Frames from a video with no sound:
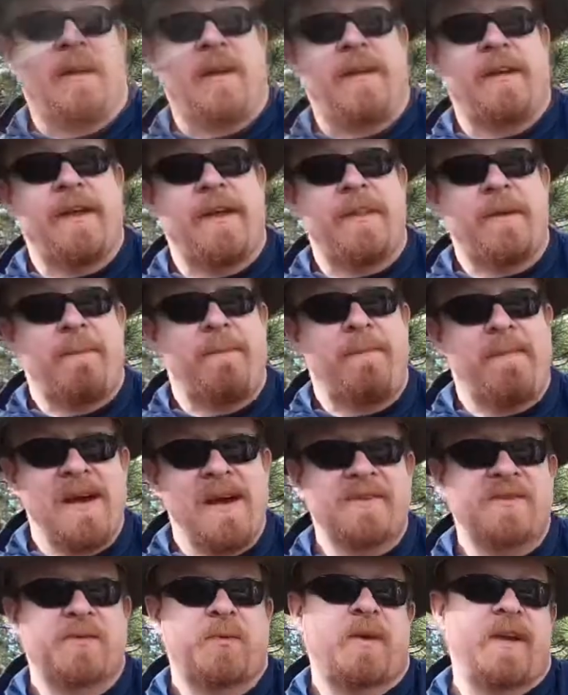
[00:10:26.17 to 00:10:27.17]
Now, the
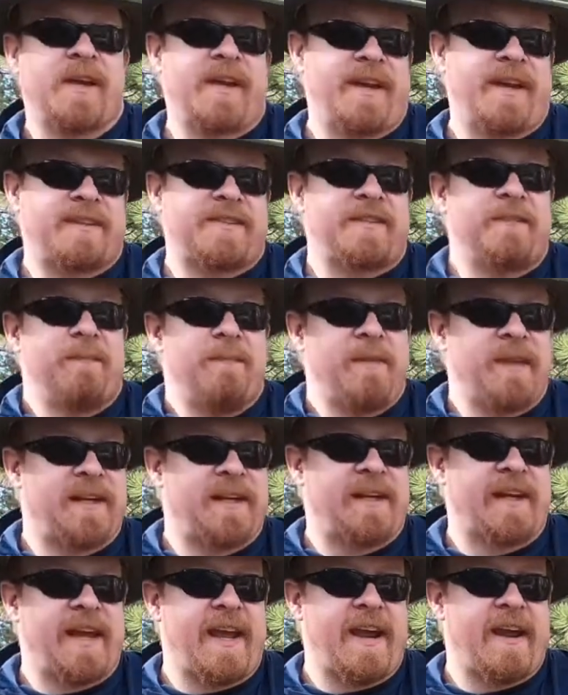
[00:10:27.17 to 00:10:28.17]
best way to
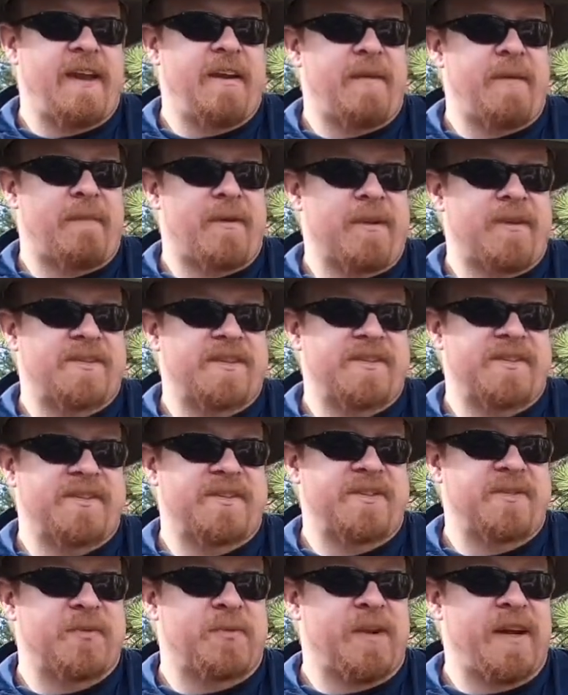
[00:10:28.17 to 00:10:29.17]
mitigate an emergency
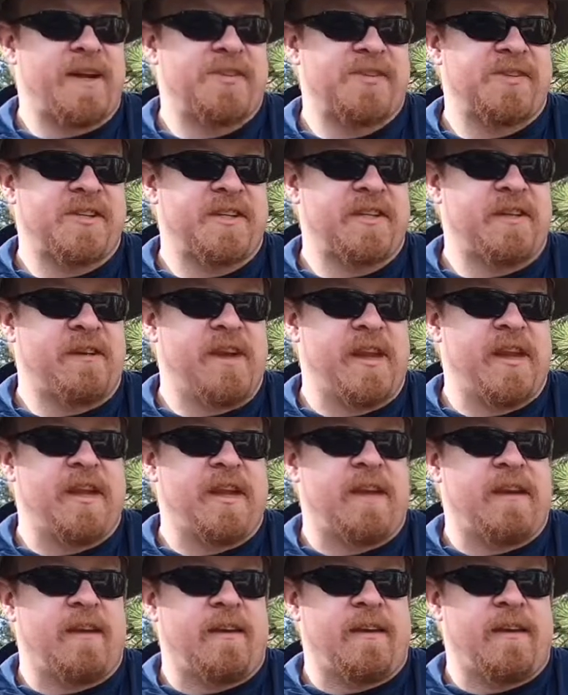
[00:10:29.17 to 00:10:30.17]
situation
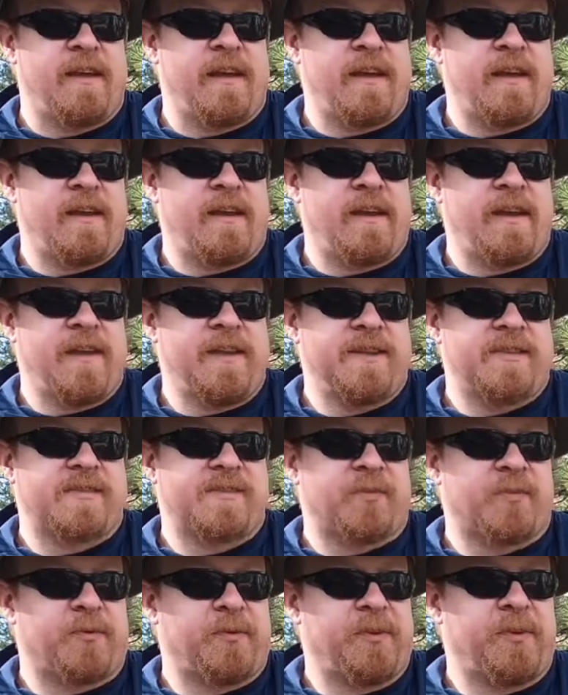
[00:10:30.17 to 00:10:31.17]

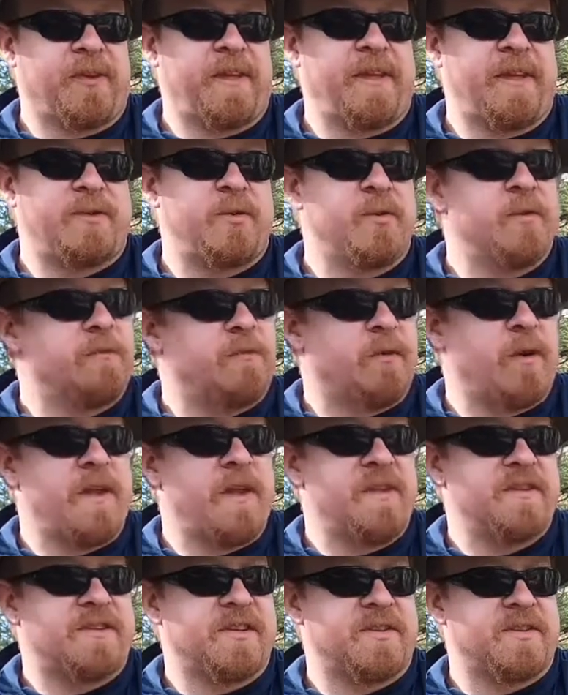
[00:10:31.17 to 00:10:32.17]
is really to
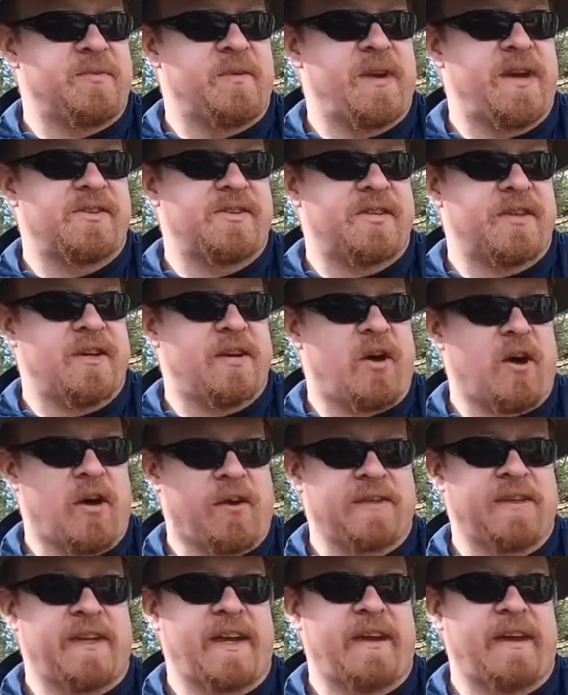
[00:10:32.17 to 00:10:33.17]
avoid the situation
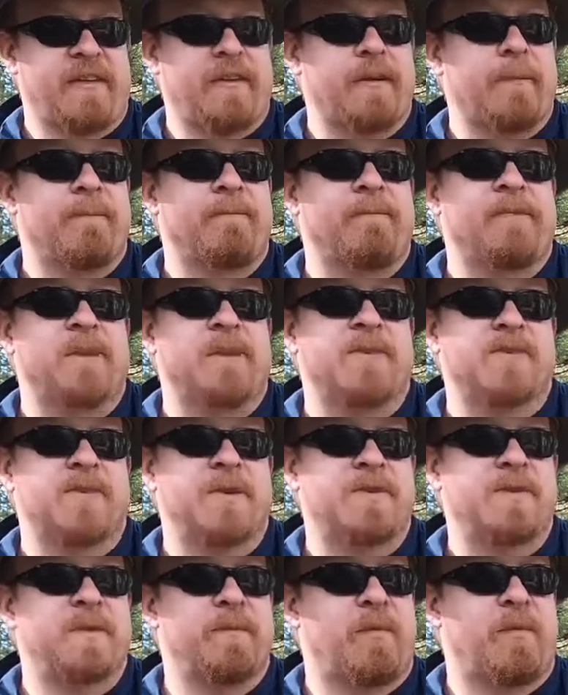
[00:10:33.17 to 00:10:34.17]
altogether.
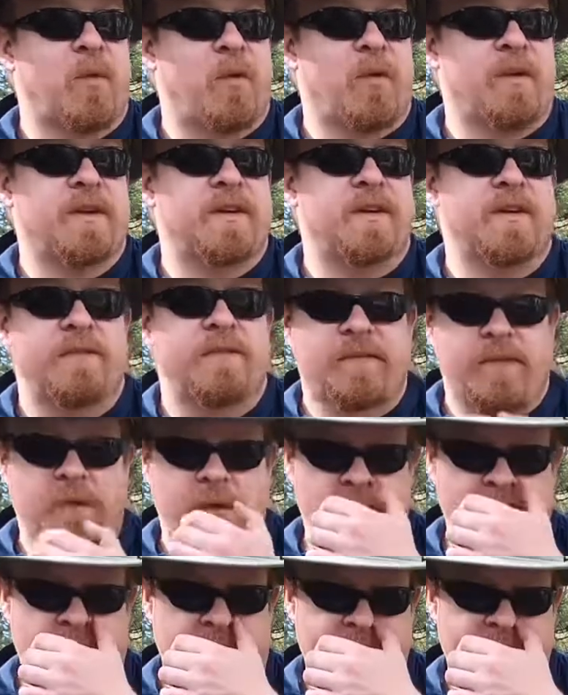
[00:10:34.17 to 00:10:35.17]
So it's important
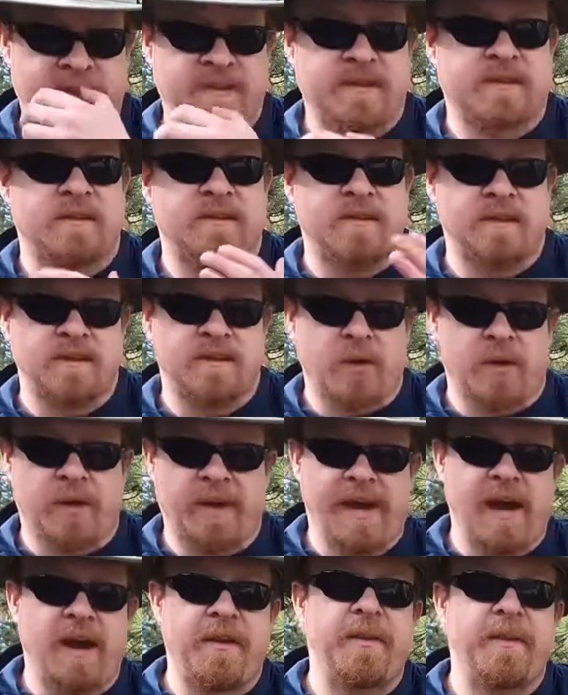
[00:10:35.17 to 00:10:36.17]
for us
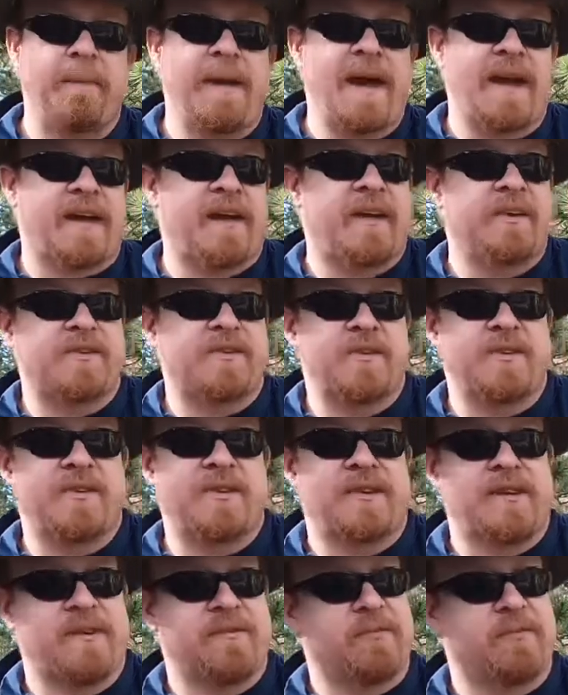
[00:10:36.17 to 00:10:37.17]
going out in the backcountry
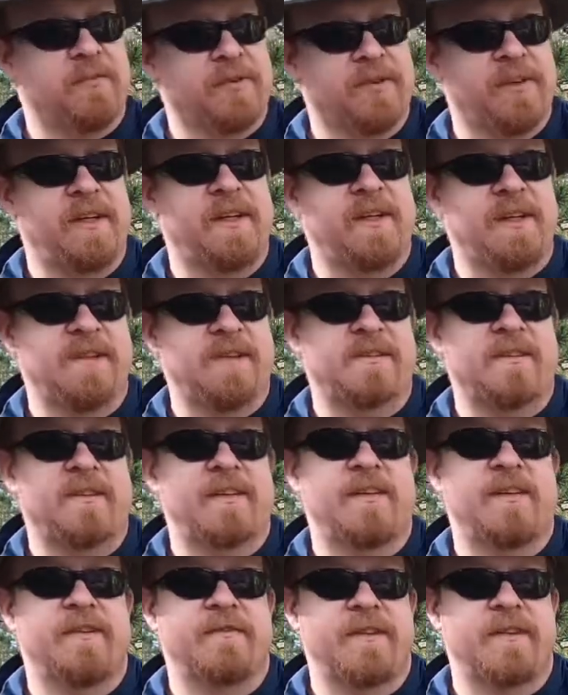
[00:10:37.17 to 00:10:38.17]
to have really
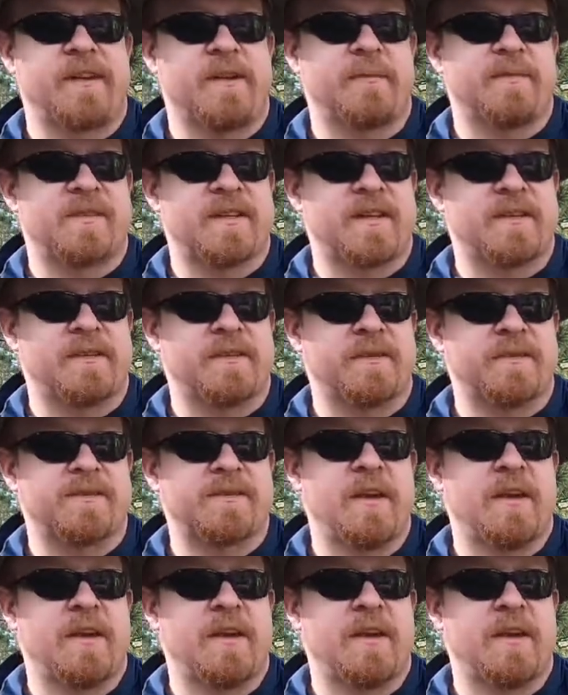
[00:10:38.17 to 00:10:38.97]
decently developed skills.